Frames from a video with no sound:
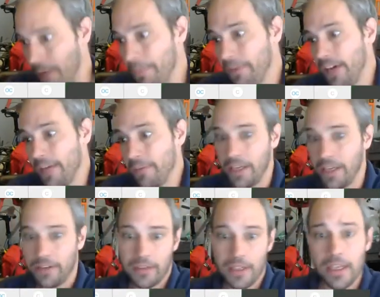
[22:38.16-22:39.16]
up in 5
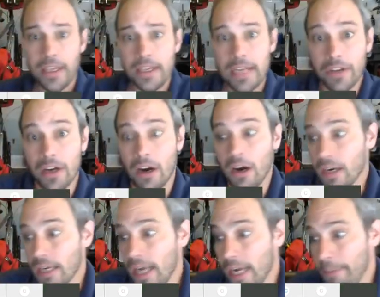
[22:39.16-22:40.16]
minutes. Now, there
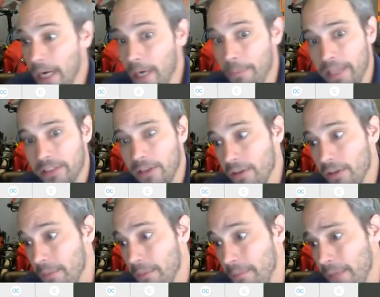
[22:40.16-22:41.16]
are a lot of power plants called
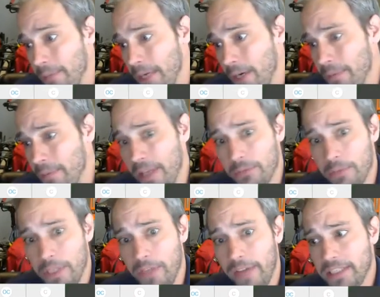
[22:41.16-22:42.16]
combined power plants
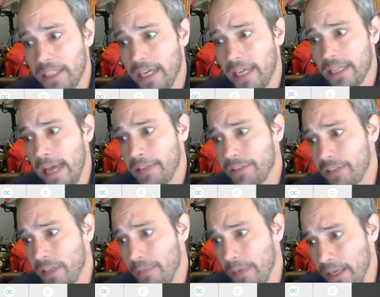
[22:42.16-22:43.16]
where you've actually got a gas
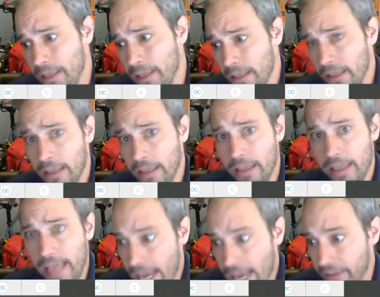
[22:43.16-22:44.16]
turbine
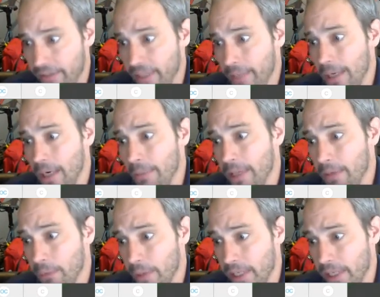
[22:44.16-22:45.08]
and a steam power plant